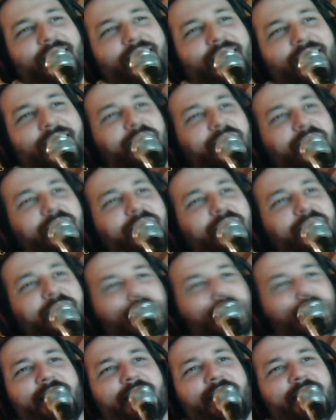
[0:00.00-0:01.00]
I'm just trying not to
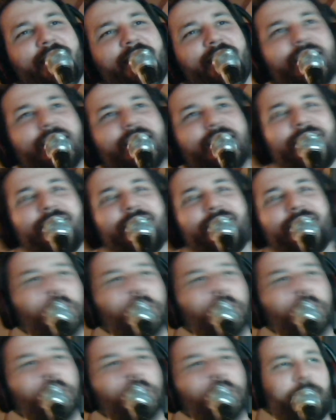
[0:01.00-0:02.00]
get hit, so I'm like
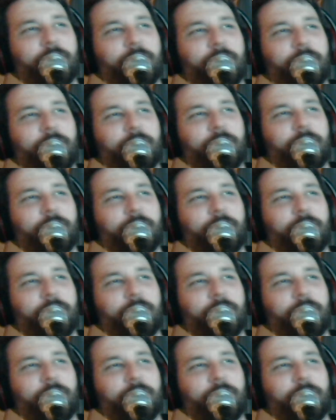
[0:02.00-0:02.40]
running off